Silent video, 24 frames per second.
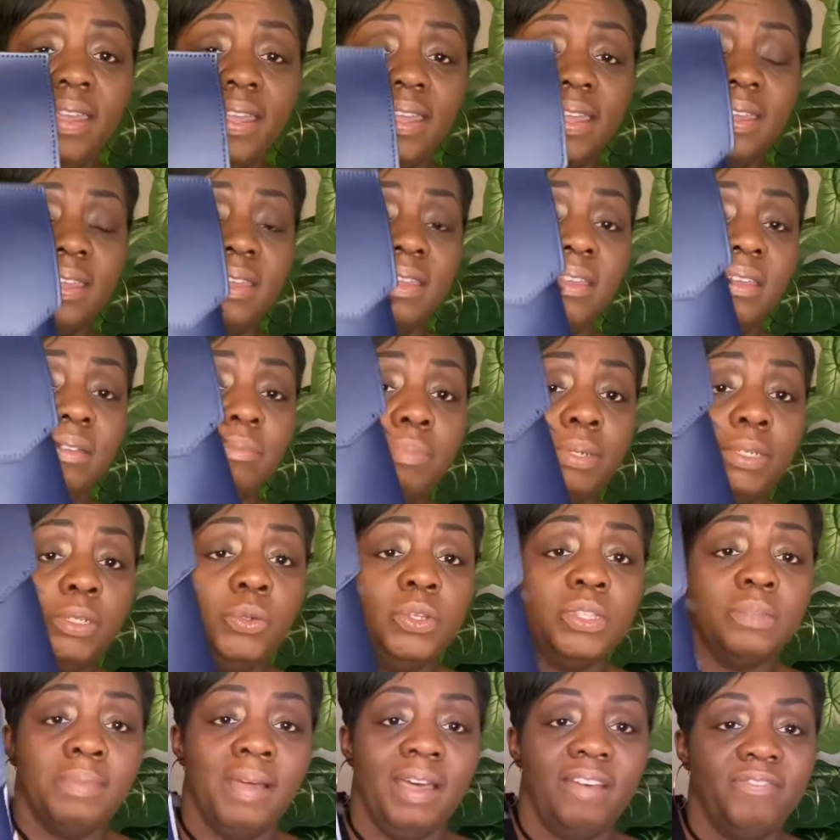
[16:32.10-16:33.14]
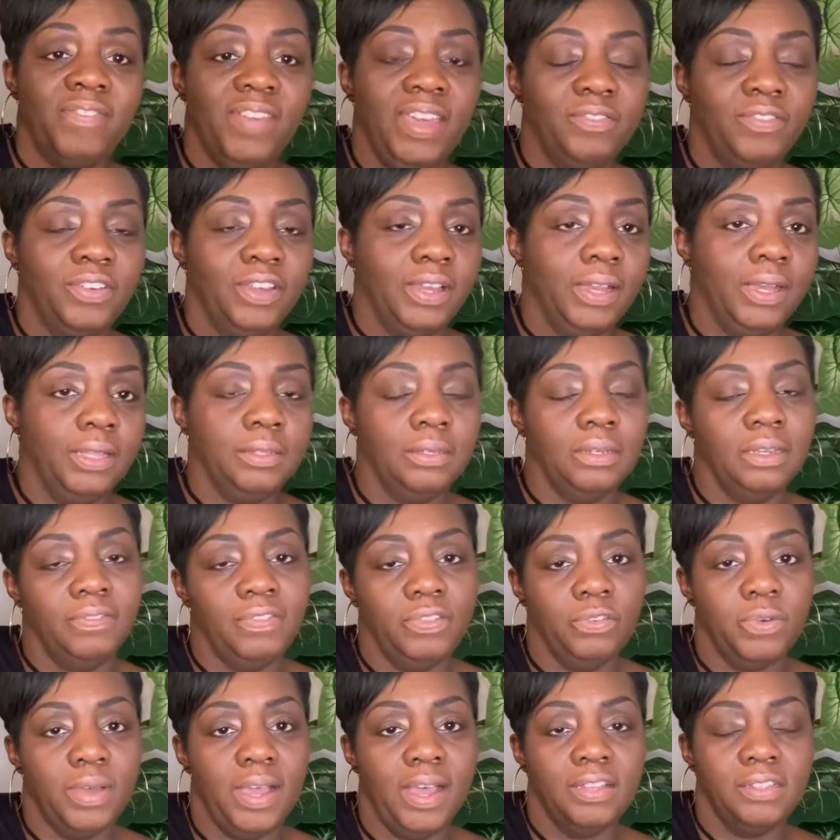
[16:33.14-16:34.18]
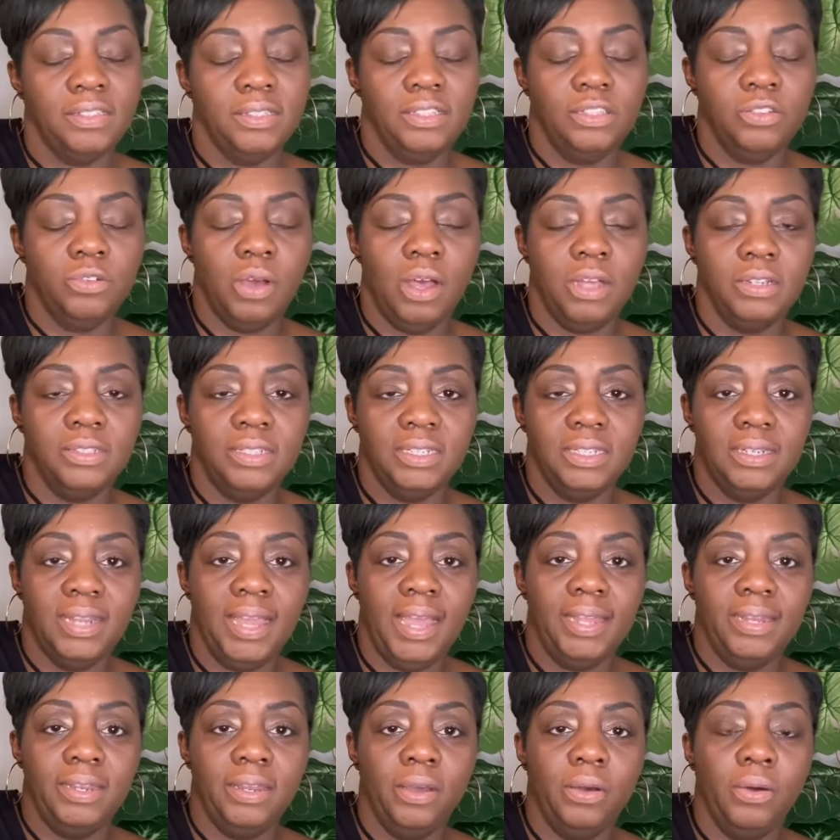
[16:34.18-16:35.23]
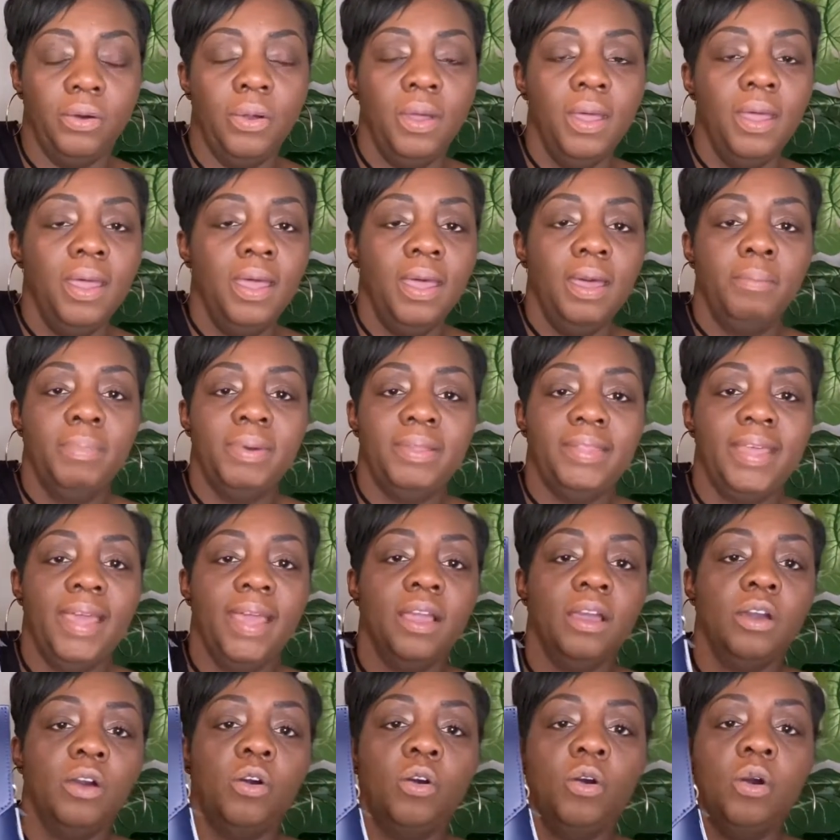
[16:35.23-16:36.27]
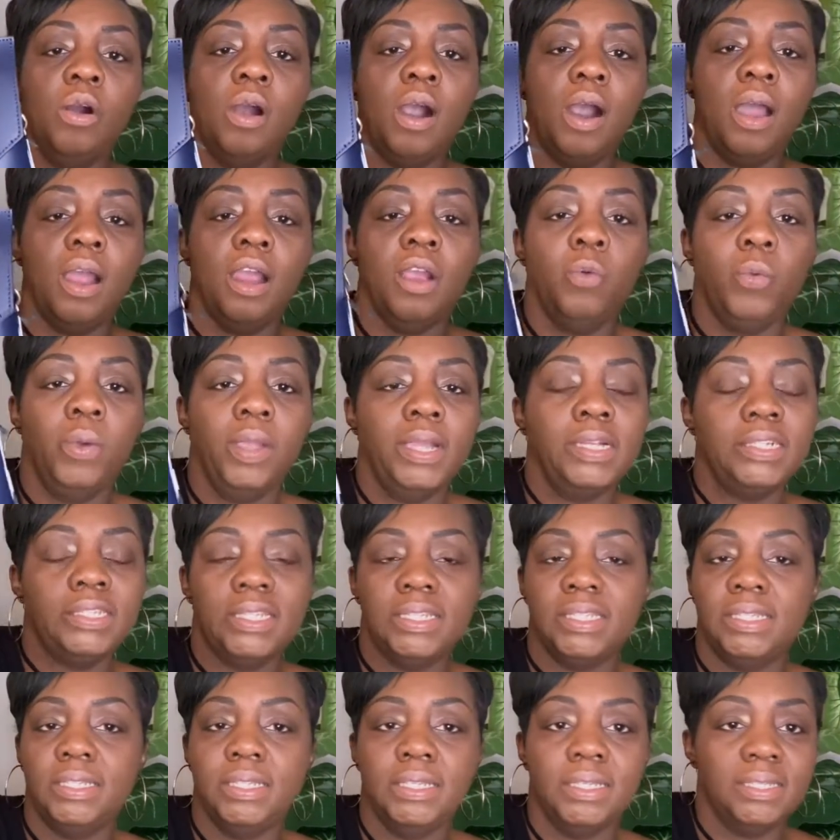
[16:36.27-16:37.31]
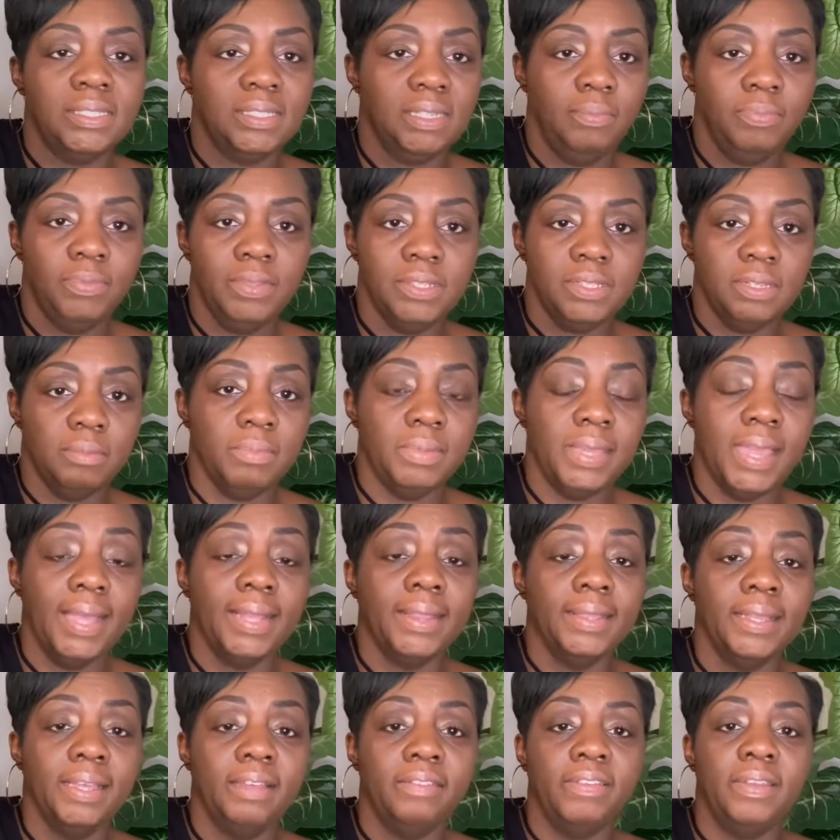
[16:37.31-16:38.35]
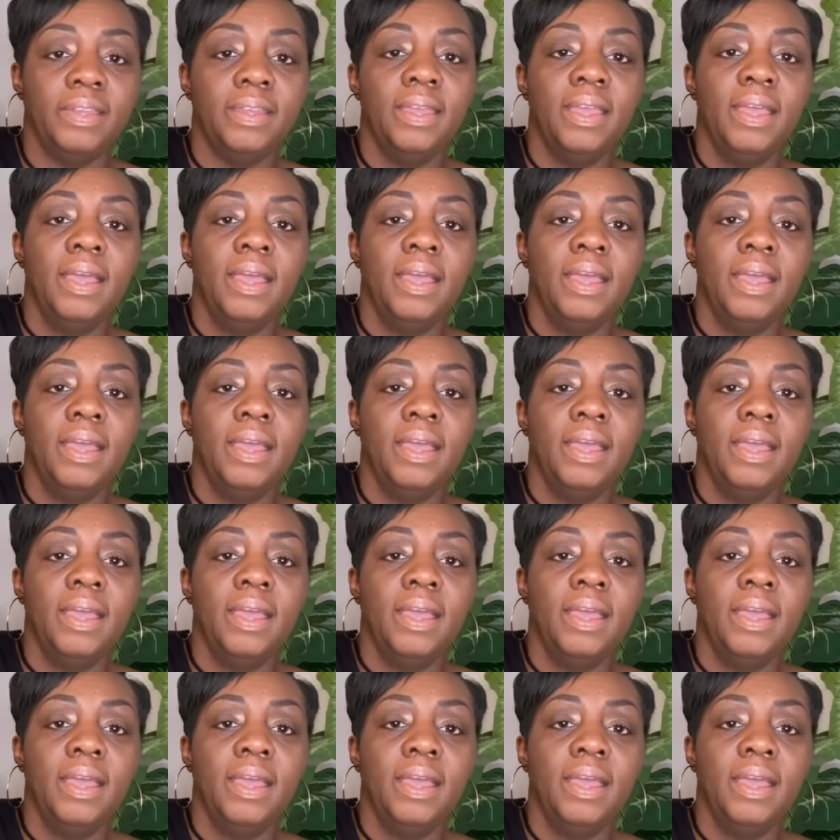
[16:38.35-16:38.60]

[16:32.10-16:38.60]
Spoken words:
it. Blue is my favorite color, if you all did not know, but that gold hardware just does something to me. I love it.